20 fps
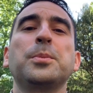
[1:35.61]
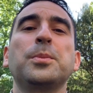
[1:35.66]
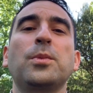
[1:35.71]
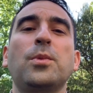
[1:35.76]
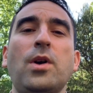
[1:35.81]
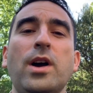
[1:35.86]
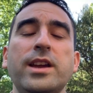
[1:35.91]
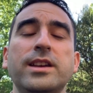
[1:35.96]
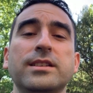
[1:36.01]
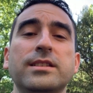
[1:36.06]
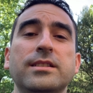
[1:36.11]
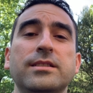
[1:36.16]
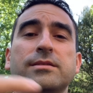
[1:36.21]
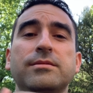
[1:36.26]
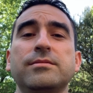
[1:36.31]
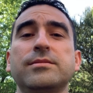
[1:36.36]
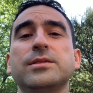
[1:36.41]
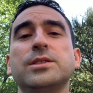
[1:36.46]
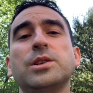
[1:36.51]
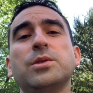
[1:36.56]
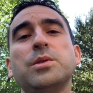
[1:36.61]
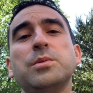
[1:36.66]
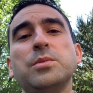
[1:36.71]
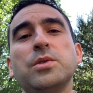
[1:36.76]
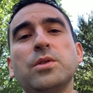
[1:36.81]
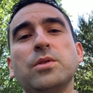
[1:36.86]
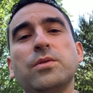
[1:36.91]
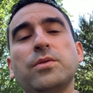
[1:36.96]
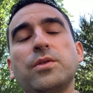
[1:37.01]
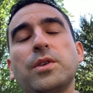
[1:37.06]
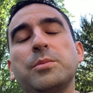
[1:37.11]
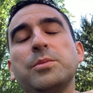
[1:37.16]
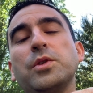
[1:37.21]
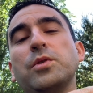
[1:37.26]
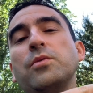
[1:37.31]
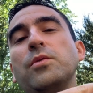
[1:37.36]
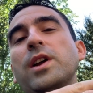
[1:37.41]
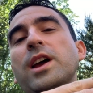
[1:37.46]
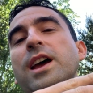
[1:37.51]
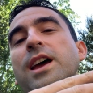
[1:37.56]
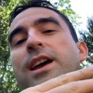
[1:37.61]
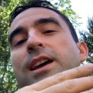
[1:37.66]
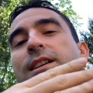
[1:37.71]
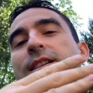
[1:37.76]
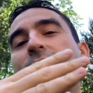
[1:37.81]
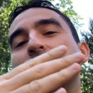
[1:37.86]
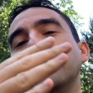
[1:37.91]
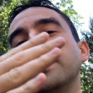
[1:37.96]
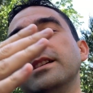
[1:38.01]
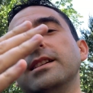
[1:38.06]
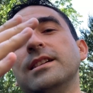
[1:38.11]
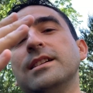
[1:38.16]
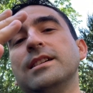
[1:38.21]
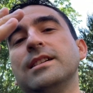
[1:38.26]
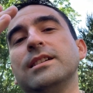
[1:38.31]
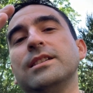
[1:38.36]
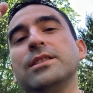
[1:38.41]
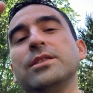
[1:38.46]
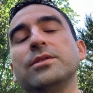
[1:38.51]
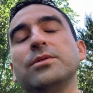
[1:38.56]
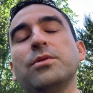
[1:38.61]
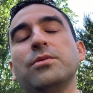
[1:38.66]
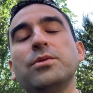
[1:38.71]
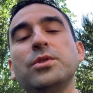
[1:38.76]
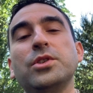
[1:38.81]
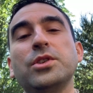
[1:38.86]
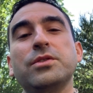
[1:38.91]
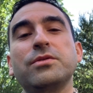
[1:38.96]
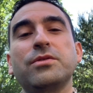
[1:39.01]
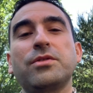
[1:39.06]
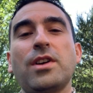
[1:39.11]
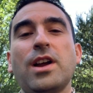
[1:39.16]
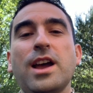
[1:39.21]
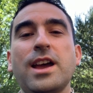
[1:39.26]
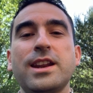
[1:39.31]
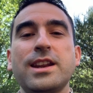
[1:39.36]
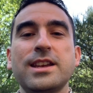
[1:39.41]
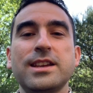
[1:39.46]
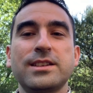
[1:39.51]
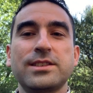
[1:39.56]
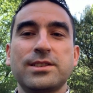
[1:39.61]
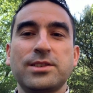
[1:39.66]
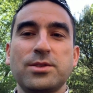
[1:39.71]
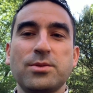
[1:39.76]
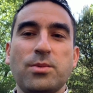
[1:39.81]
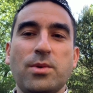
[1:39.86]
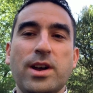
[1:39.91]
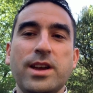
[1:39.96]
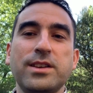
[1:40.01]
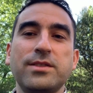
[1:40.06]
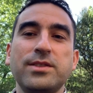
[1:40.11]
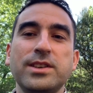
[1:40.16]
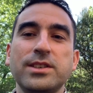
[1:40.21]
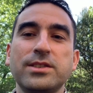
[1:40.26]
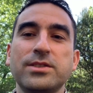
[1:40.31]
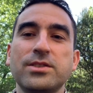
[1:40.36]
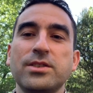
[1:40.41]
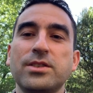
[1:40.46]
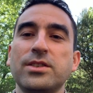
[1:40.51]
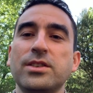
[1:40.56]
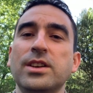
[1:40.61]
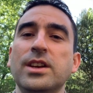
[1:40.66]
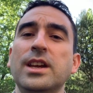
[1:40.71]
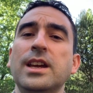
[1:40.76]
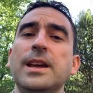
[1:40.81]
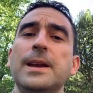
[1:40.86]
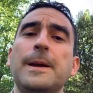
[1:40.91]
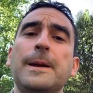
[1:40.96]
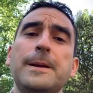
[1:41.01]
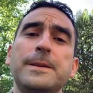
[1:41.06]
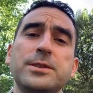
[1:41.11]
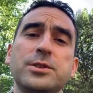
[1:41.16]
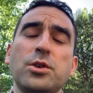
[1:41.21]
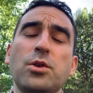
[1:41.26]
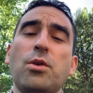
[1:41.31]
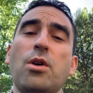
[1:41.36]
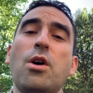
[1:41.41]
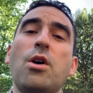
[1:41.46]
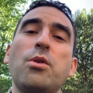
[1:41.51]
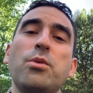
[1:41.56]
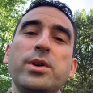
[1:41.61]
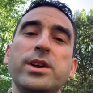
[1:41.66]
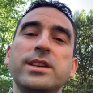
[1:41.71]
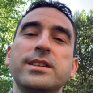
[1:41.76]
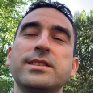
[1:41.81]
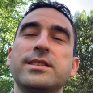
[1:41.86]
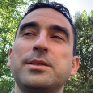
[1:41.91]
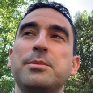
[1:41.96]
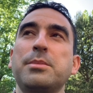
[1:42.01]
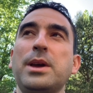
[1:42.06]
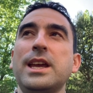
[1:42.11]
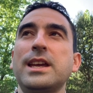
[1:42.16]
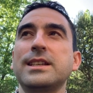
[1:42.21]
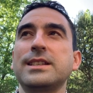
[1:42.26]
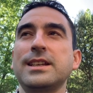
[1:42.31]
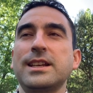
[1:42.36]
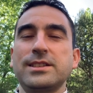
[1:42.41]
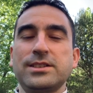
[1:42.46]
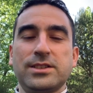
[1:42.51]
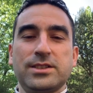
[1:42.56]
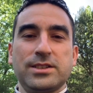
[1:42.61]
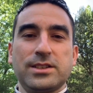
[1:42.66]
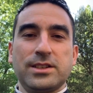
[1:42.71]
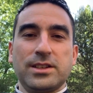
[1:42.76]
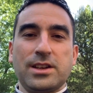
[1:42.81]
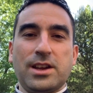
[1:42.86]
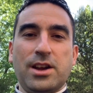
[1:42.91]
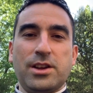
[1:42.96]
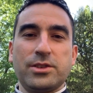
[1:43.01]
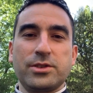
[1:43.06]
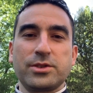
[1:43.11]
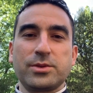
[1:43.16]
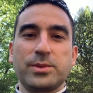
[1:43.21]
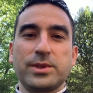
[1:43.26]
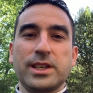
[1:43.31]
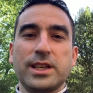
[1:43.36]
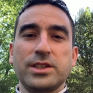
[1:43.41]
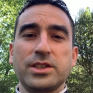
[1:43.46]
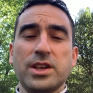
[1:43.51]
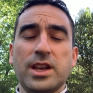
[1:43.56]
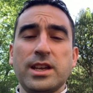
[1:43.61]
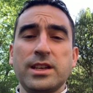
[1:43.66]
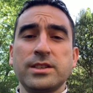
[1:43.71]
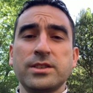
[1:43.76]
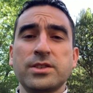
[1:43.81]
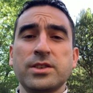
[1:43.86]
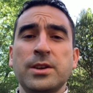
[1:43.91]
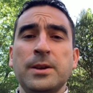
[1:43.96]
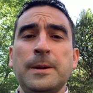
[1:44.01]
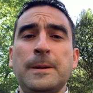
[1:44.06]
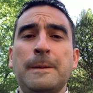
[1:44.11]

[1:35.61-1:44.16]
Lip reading: White. So we move from the red of Good Friday into the white of Easter. And so always pay attention to the colors when they change.